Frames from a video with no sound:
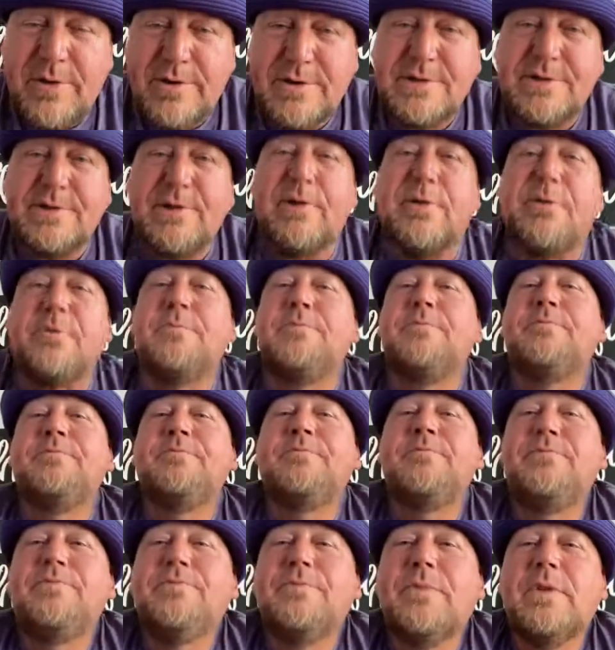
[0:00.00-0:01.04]
So
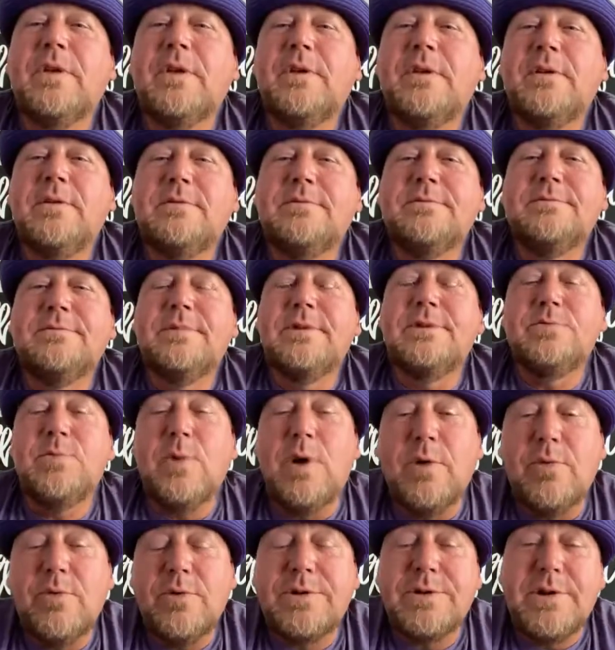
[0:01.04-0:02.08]
that's why
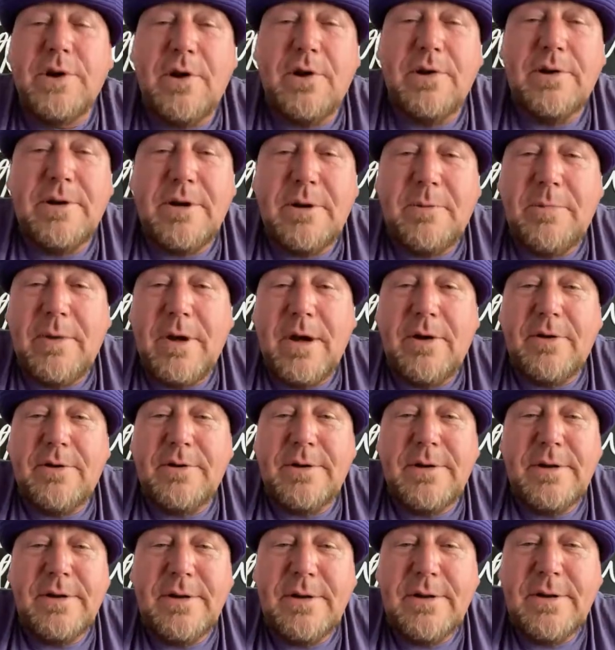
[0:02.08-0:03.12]
we're talking about
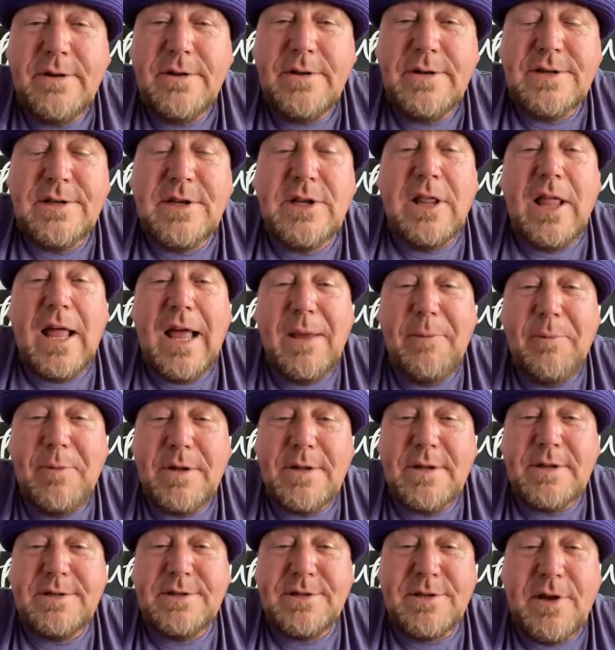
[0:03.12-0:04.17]
this climate
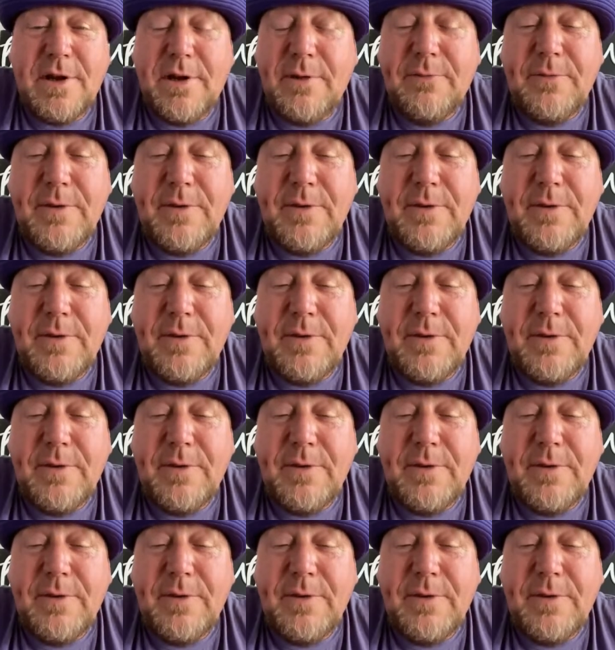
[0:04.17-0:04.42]
stuff.